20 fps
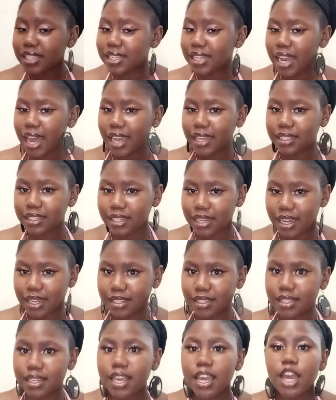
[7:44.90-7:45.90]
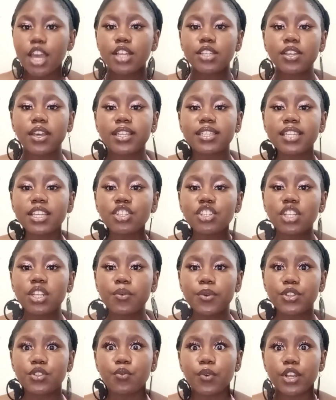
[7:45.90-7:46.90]
slide test. So essentially
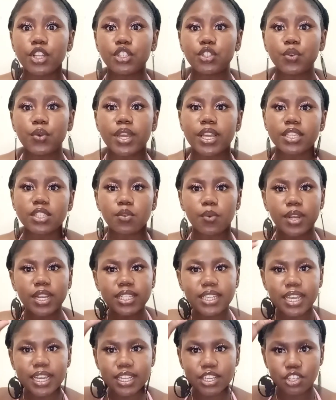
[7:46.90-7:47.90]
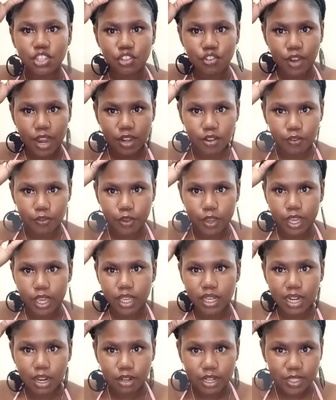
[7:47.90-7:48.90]
what you want to do is you want to take a strand of your
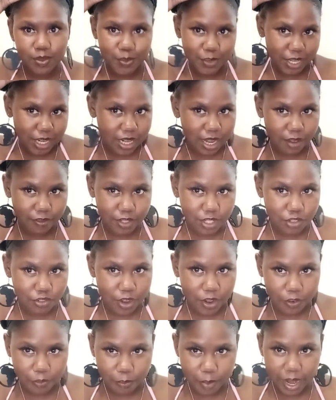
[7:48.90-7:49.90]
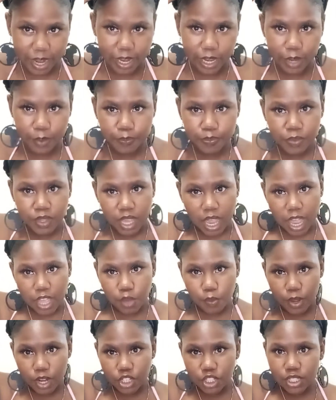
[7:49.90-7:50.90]
hair. Now let's pretend I have a strand of my hair, and
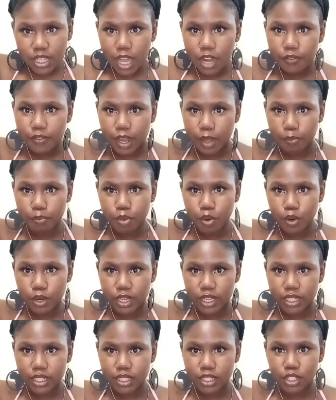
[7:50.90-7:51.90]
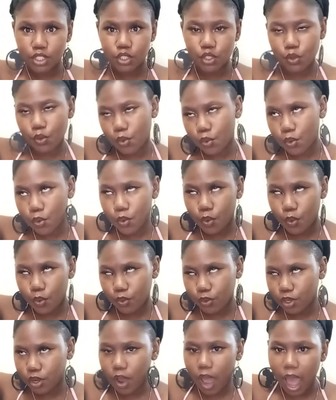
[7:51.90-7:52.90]
you want to just kind of like pull it to,
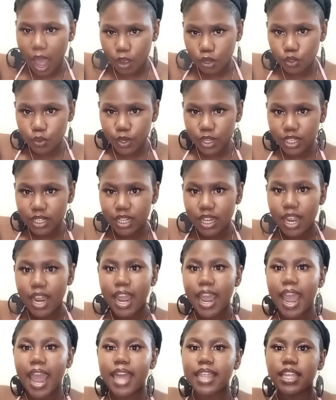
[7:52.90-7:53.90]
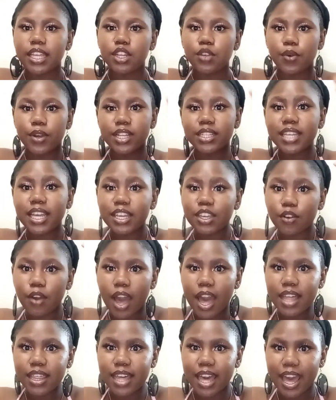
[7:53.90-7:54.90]
outward, and then you want to take
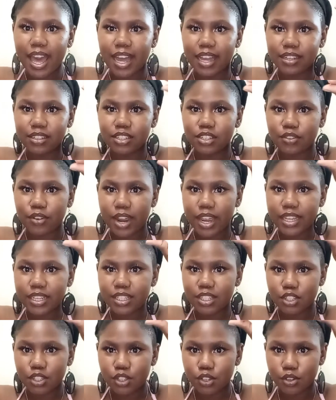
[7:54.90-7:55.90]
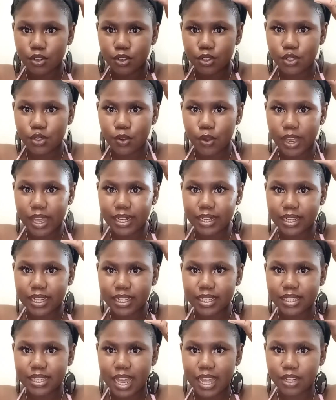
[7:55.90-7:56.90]
your other hand, right, use your
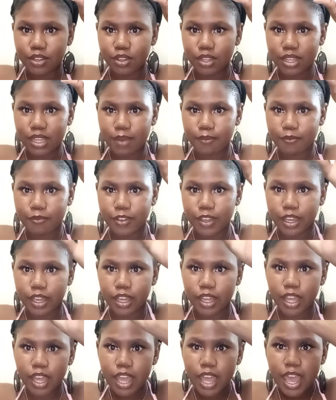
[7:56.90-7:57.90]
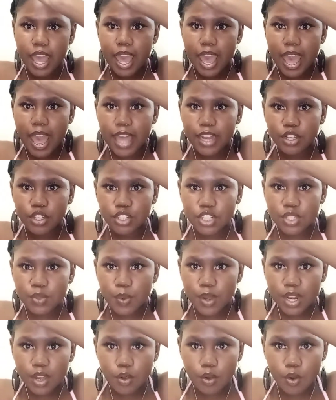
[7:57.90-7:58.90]
index and your thumb finger, and you just
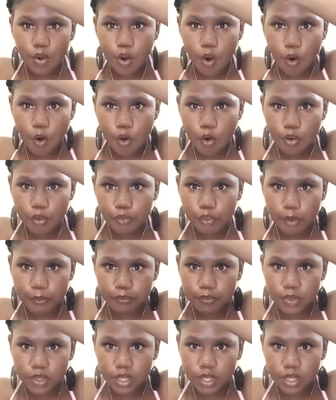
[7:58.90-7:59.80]
want to go from